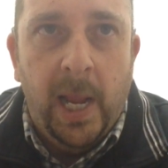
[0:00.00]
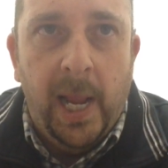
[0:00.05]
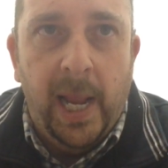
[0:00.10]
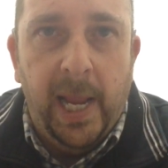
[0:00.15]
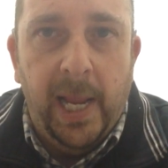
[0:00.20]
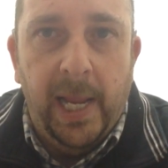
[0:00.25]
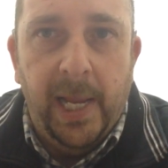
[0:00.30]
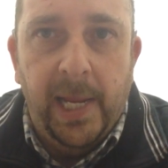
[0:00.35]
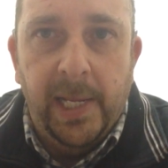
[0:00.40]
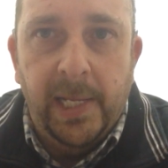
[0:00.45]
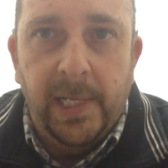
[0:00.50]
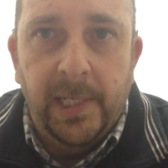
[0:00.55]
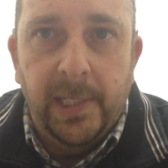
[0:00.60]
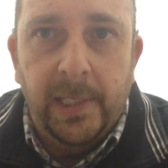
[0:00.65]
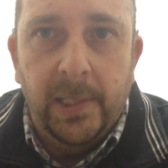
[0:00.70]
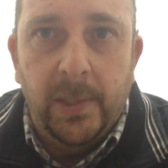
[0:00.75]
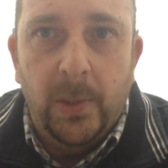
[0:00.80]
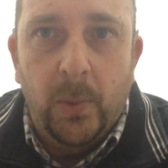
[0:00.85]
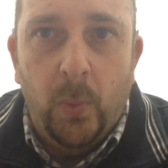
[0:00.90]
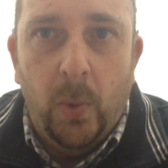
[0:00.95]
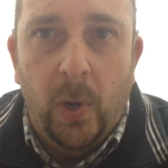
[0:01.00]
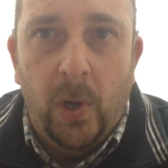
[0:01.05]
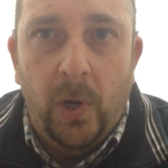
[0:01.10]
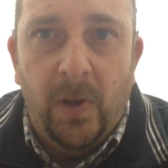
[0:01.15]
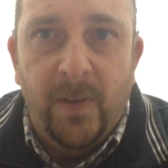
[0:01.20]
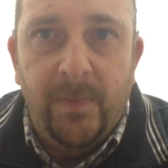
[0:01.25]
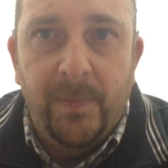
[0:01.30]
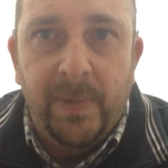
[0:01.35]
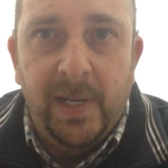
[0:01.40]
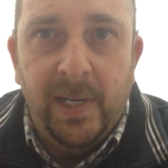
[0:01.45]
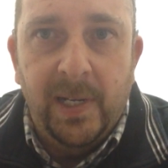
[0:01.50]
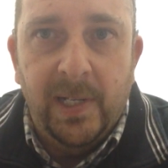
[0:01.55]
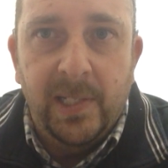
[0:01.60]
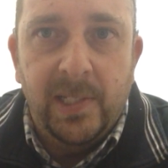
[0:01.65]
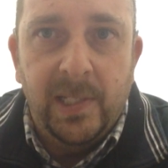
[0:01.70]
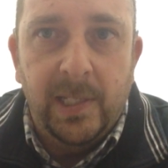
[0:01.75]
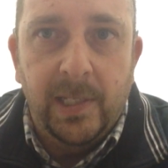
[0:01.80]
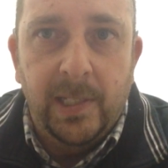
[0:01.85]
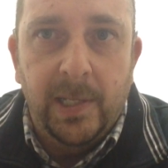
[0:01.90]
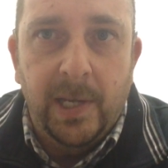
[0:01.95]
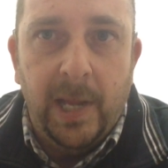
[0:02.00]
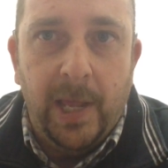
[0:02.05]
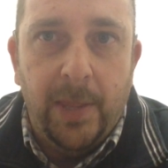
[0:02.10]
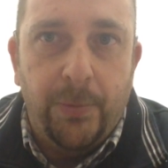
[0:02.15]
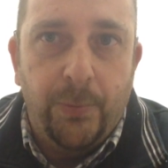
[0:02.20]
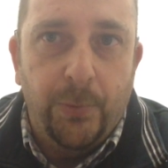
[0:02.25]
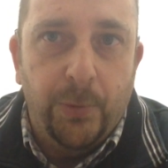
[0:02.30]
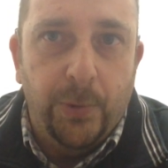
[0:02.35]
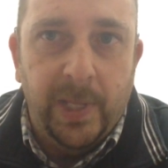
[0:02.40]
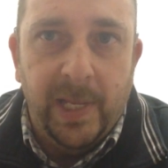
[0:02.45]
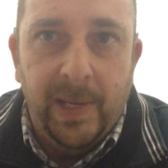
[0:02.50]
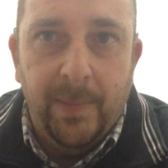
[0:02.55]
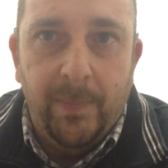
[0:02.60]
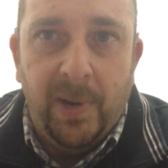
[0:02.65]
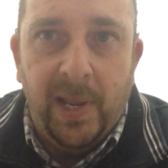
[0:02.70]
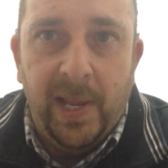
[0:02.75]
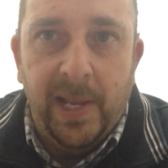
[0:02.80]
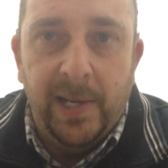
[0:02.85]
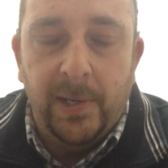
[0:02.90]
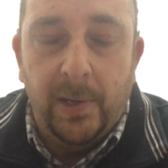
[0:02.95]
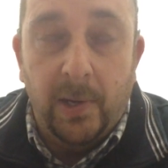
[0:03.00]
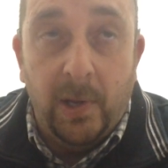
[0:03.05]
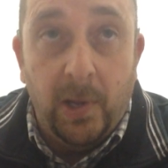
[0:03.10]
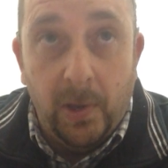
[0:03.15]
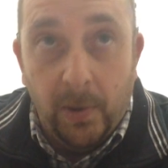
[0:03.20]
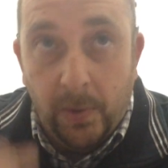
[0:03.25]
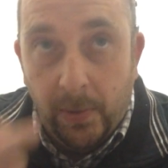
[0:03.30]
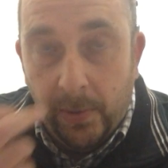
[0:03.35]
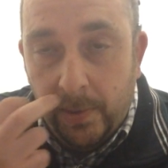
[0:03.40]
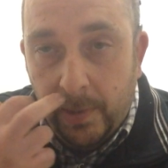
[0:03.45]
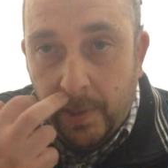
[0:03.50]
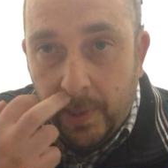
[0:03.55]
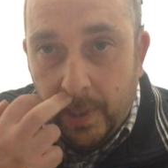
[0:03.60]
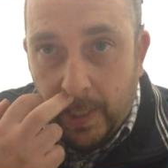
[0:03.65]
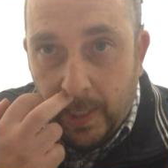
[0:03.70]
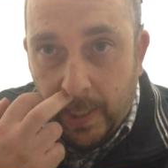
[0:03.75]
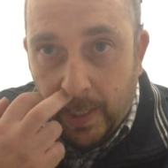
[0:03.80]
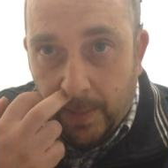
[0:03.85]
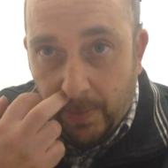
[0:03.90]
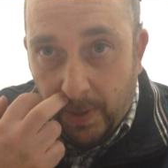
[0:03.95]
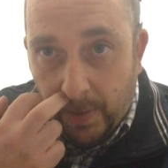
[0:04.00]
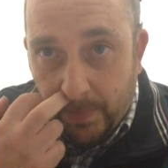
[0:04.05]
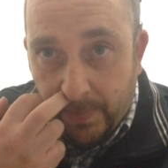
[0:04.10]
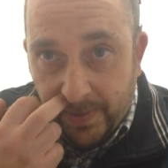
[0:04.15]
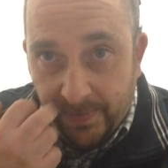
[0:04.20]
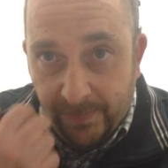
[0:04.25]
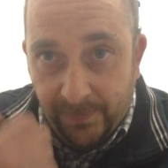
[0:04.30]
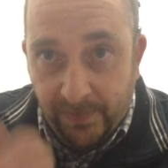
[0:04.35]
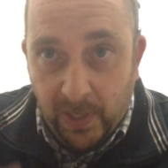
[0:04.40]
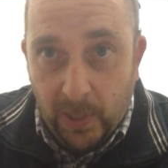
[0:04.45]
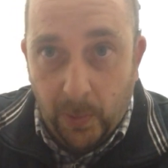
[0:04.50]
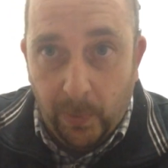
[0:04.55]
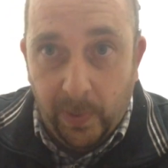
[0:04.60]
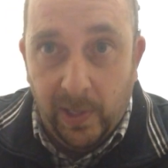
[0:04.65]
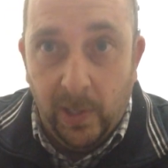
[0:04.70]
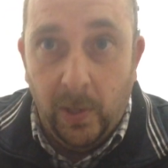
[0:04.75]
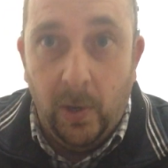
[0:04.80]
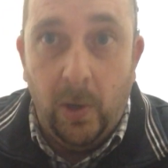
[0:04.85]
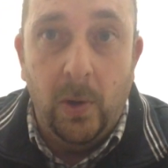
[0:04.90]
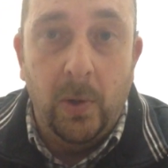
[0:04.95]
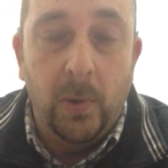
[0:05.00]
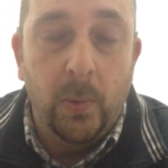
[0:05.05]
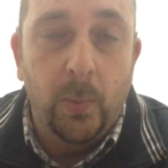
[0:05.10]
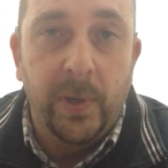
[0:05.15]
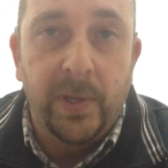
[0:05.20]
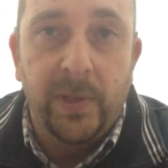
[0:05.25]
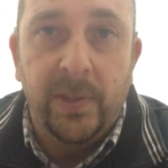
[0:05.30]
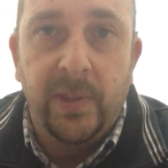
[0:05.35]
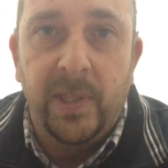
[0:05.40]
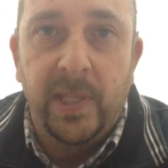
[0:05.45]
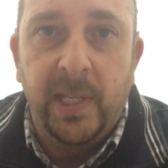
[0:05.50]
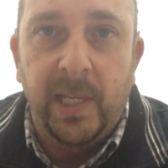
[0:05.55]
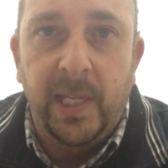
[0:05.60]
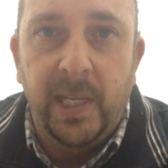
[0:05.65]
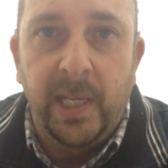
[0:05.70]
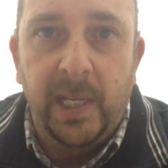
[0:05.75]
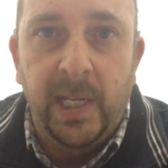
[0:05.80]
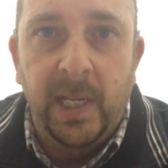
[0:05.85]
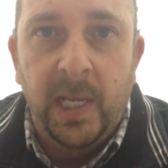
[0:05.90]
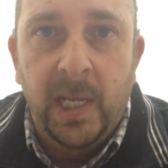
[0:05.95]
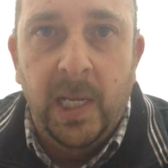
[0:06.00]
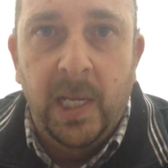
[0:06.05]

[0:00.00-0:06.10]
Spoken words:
And while I've been listening to that through the implant alone, I've been following along with the